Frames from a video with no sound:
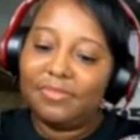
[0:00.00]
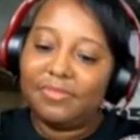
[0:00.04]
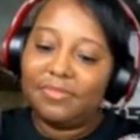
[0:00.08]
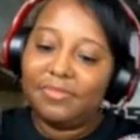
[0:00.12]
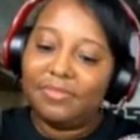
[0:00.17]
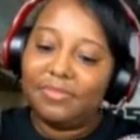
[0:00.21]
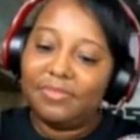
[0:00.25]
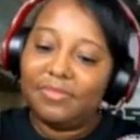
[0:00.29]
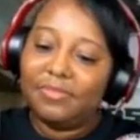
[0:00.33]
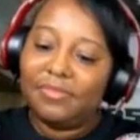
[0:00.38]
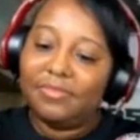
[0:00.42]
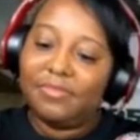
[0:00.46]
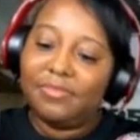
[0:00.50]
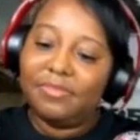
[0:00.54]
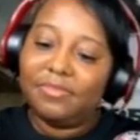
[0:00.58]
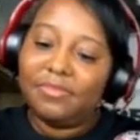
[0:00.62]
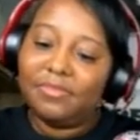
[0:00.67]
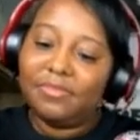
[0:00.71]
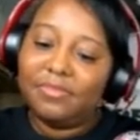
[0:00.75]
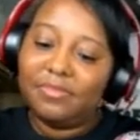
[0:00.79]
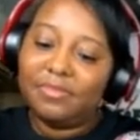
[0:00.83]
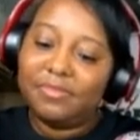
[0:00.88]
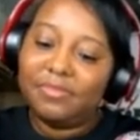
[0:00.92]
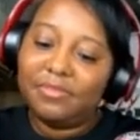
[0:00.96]

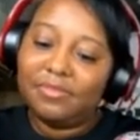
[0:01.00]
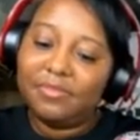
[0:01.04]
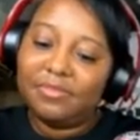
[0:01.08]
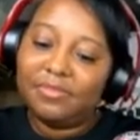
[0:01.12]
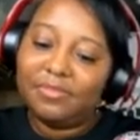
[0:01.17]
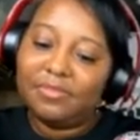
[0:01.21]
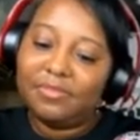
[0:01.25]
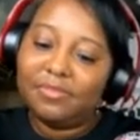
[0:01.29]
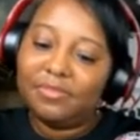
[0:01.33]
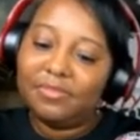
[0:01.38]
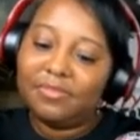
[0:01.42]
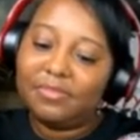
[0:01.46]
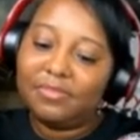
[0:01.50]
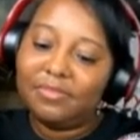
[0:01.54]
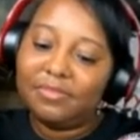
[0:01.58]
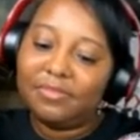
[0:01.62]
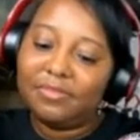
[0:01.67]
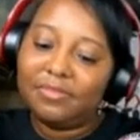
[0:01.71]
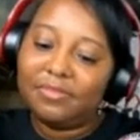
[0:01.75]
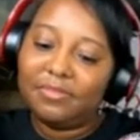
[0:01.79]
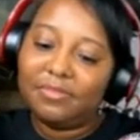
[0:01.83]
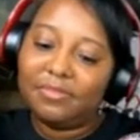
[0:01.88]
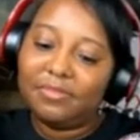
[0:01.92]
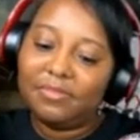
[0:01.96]

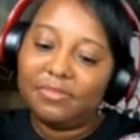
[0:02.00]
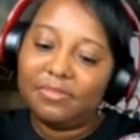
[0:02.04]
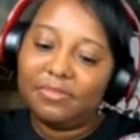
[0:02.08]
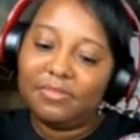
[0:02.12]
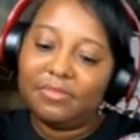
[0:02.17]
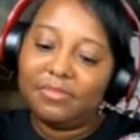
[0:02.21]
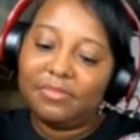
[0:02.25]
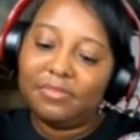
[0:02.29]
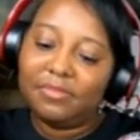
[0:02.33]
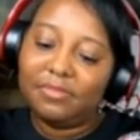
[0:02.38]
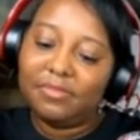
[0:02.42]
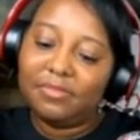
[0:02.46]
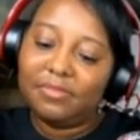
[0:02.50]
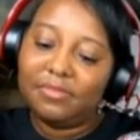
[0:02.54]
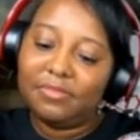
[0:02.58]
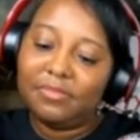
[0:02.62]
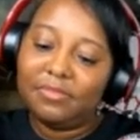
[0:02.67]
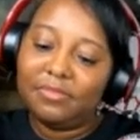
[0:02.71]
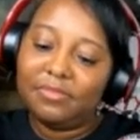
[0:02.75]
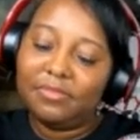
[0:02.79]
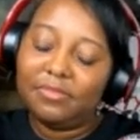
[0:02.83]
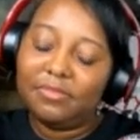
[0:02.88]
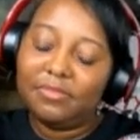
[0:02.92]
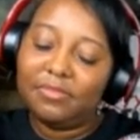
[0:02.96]

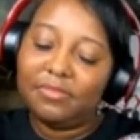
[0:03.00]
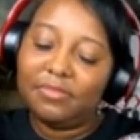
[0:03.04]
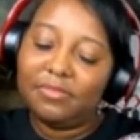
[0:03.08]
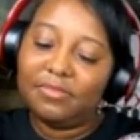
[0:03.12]
[no speech]